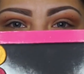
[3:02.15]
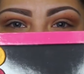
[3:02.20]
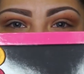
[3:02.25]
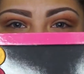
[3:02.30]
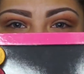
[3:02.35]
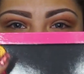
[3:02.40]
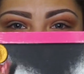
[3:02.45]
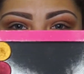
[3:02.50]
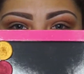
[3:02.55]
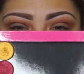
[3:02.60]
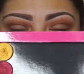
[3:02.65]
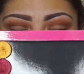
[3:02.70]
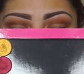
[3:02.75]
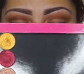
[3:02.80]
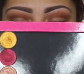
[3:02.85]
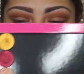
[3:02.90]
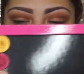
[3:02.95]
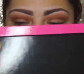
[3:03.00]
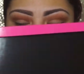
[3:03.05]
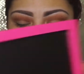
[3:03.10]
Just
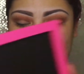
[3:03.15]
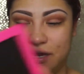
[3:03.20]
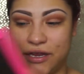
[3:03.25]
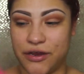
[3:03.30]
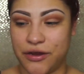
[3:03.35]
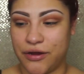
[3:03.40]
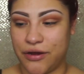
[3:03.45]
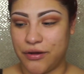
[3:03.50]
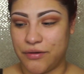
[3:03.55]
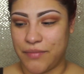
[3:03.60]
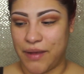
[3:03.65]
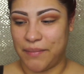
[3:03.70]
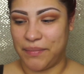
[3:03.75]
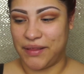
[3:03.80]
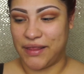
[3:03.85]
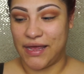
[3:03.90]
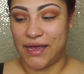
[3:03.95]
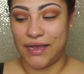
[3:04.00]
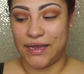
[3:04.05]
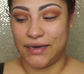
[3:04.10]
these right here. My
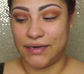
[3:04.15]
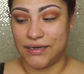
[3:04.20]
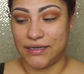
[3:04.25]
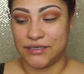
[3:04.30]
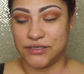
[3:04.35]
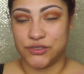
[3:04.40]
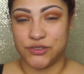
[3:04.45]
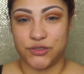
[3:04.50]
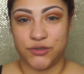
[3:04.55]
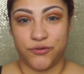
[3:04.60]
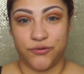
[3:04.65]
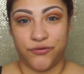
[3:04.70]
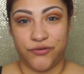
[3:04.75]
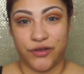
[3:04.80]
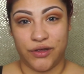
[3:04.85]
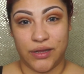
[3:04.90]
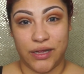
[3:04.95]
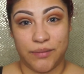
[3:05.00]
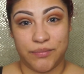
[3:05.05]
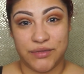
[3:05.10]
plan is to
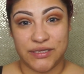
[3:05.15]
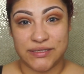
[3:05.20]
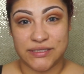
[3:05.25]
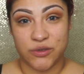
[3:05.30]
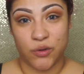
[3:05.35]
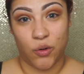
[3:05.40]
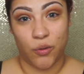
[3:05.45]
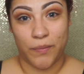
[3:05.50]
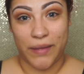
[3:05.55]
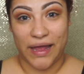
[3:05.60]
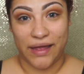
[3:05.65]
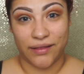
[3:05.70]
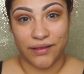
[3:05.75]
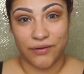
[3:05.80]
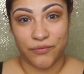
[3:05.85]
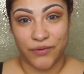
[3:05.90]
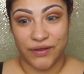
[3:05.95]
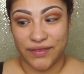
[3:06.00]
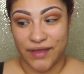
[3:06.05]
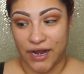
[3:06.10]
fill up this whole
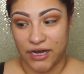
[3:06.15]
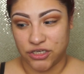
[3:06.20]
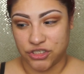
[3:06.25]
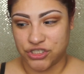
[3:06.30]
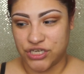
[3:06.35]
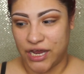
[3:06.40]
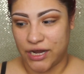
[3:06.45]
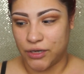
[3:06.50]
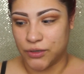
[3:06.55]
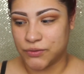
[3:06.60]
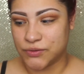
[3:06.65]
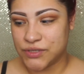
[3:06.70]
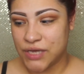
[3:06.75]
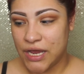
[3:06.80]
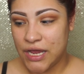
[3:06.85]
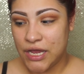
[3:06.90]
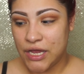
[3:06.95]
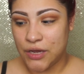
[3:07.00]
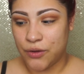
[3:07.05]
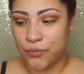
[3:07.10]
palette with eyeshadows.
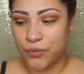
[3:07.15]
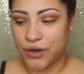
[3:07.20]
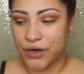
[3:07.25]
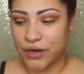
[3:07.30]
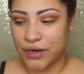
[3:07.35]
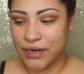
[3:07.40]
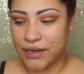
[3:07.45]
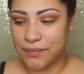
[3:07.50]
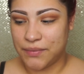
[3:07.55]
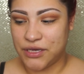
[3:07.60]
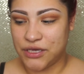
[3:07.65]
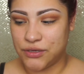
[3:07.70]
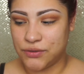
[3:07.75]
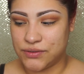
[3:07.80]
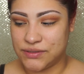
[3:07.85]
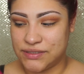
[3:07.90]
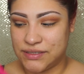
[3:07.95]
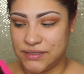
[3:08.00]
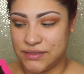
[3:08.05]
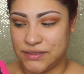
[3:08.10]
We're going to be
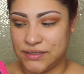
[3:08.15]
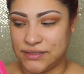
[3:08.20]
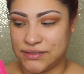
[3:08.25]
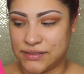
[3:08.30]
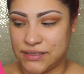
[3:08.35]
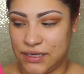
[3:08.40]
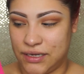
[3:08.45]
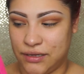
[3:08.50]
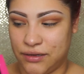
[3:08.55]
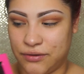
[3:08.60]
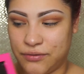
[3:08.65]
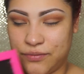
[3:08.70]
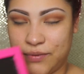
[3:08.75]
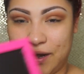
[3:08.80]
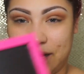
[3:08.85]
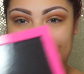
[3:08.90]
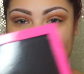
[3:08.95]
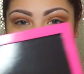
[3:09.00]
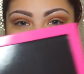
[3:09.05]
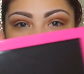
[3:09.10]
using this color
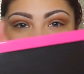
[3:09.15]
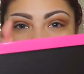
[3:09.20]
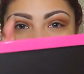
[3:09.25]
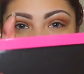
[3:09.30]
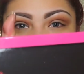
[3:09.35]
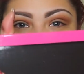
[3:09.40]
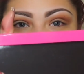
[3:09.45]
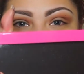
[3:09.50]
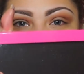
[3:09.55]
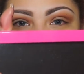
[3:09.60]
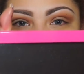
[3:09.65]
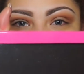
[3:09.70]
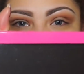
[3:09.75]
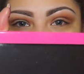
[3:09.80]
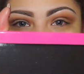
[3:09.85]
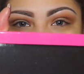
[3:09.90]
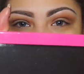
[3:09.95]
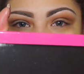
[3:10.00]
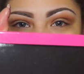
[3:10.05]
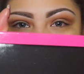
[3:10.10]
right here,
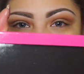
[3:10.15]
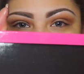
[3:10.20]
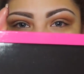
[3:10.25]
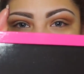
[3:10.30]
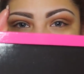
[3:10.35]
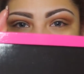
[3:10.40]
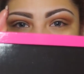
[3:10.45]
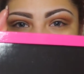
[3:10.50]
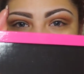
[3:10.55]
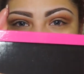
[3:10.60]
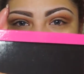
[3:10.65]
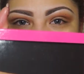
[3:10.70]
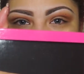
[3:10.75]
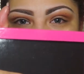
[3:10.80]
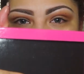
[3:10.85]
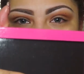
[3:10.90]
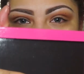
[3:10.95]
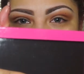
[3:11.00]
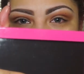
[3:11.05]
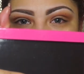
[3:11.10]
this
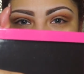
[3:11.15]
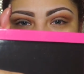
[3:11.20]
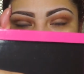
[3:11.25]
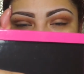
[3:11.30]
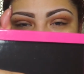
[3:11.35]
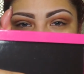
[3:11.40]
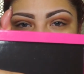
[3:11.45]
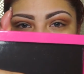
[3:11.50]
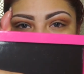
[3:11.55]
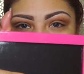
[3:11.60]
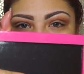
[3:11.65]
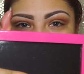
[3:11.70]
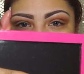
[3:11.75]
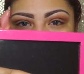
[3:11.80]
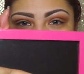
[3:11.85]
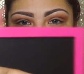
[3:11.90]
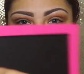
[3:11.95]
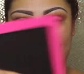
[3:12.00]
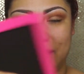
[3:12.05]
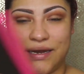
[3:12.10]
burgundy color on
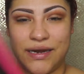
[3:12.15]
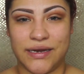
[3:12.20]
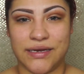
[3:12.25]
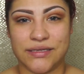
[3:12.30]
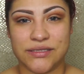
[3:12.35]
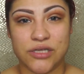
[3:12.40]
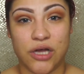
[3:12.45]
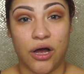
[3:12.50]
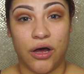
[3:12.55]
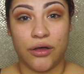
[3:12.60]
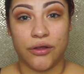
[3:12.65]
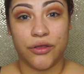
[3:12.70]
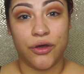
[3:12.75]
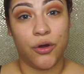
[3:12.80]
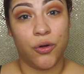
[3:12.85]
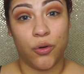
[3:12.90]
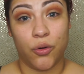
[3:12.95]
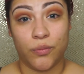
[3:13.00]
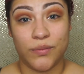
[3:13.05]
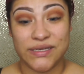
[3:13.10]
our lid, and it's called
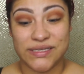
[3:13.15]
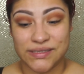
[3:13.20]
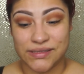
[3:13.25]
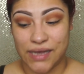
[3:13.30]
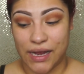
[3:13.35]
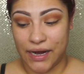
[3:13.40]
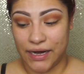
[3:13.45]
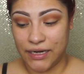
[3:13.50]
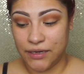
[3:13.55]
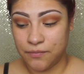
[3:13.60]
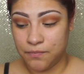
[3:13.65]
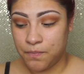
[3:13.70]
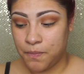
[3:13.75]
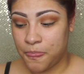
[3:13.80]
Homicide.